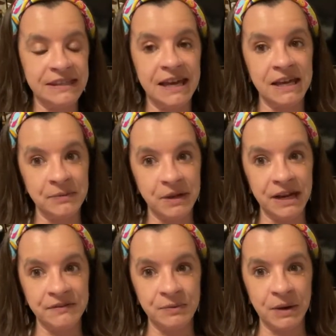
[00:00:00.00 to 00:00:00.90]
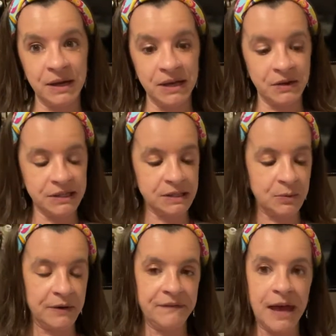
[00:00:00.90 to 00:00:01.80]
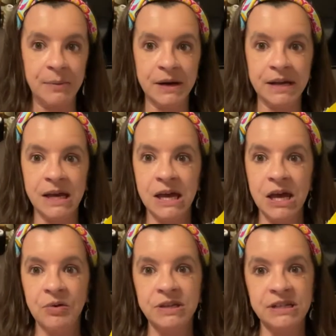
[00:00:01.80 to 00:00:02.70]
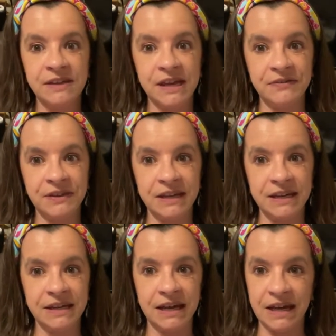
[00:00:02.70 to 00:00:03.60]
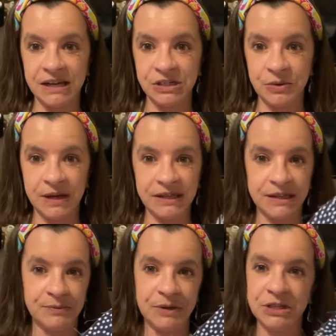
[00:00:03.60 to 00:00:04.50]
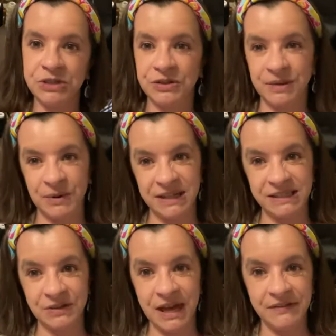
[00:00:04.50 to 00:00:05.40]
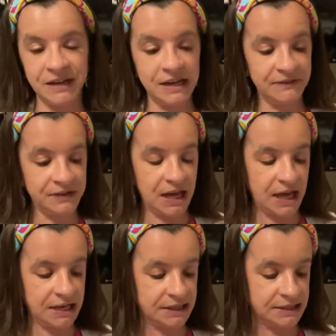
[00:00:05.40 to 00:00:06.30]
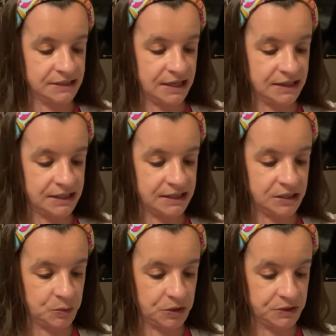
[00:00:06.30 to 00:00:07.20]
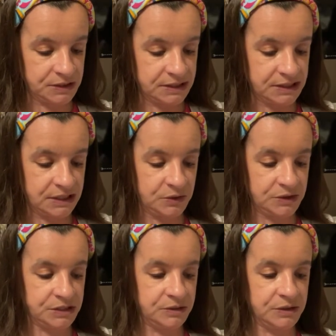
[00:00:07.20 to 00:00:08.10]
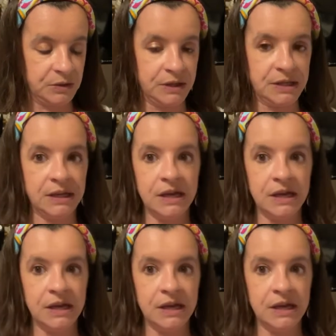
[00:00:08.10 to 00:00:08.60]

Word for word: I am going to have to probably go get some more fabric, which thankfully I got at Joann's and I'm pretty sure they probably still have it. And if not, it's not the end of the world. This isn't going to totally.